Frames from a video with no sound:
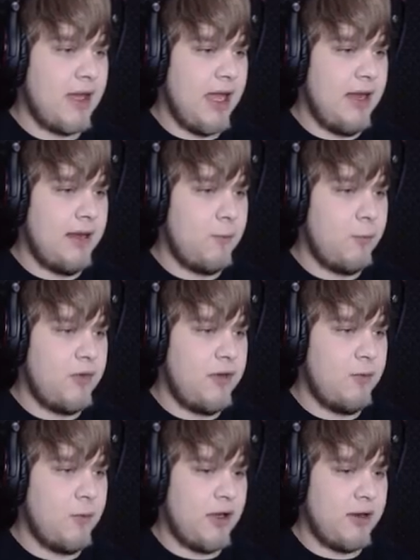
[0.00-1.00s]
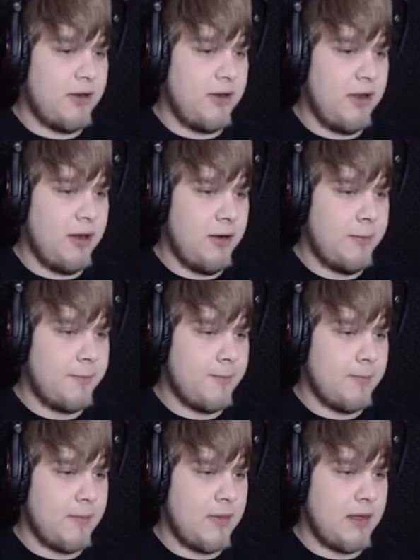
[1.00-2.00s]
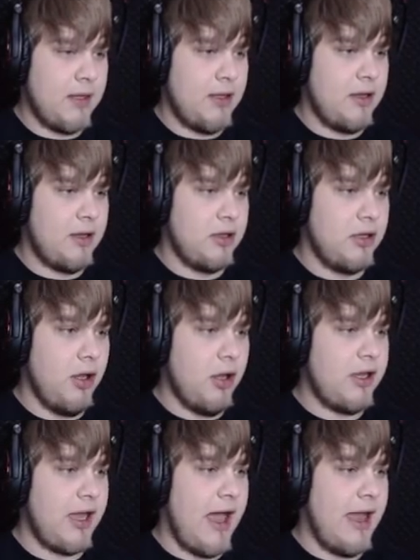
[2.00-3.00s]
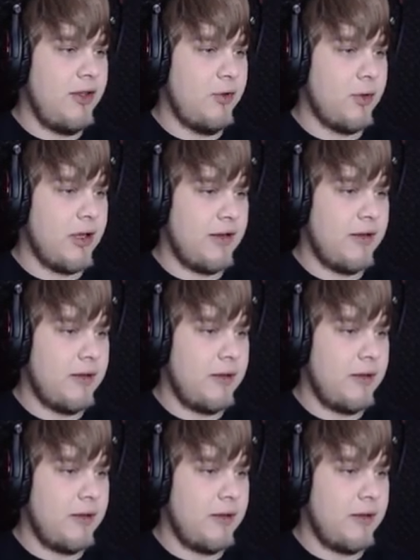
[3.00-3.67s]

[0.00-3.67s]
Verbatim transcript: I didn't went in here. Look, I knew it.